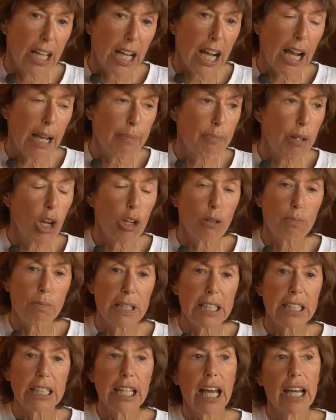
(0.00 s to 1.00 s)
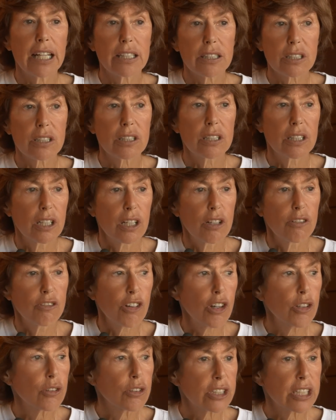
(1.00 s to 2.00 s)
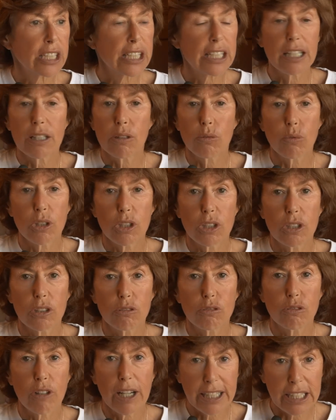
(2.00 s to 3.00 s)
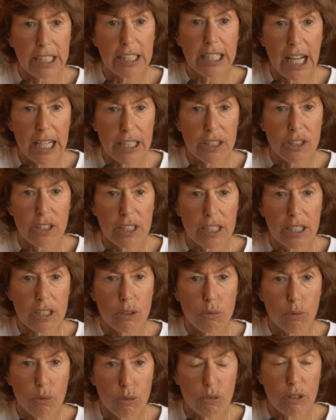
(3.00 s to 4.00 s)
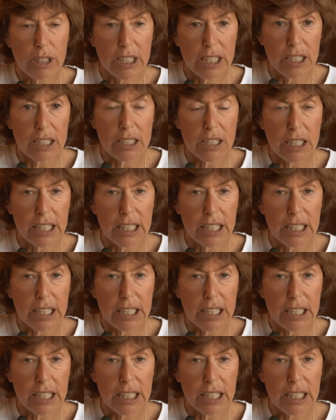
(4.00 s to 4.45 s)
I'm hoping that folks here will recognise this, will read